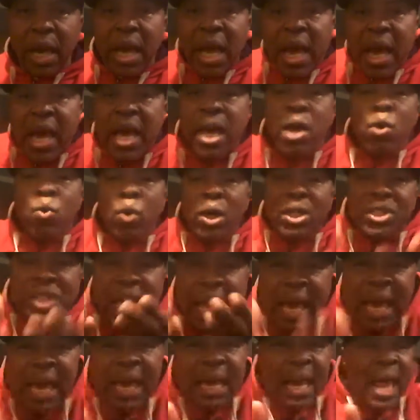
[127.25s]
He was
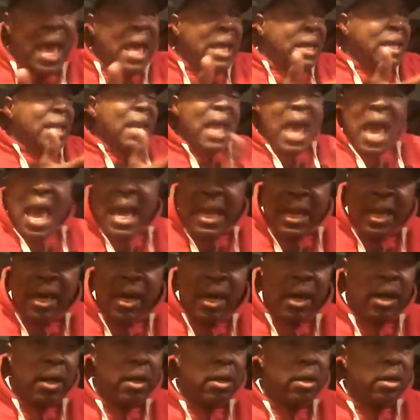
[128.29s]
in
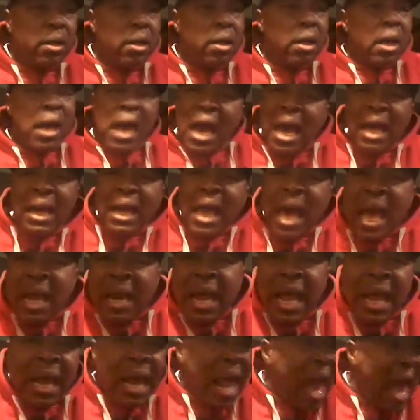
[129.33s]
Atlanta.
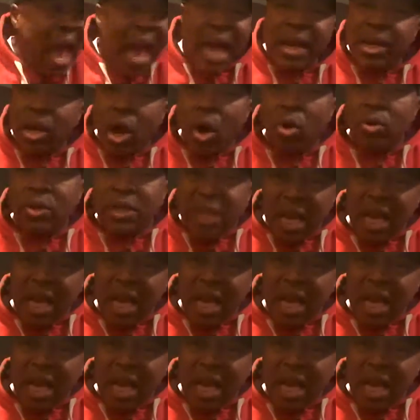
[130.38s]
Atlanta ain't had no